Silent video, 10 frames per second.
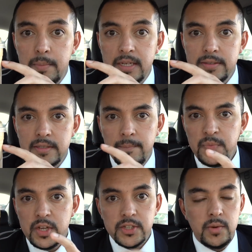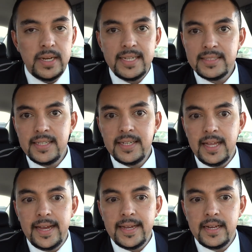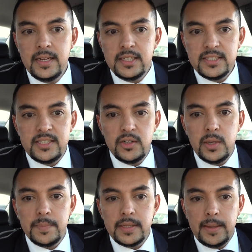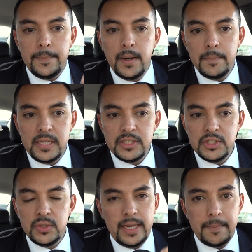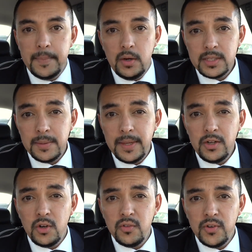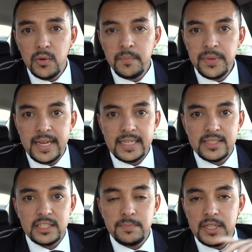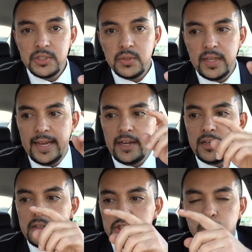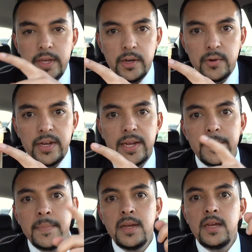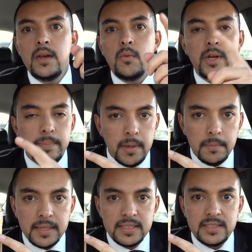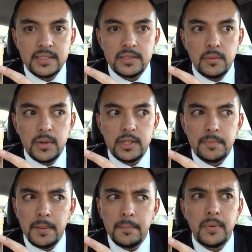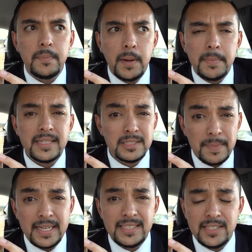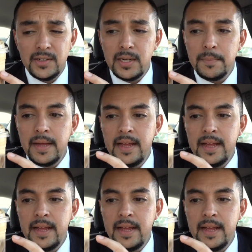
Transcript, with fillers: is. So it isn't like syrup that they pump into like milk to make cold foam. It's a special like sweet cream with pumpkins with pump with pumpkin spice syrup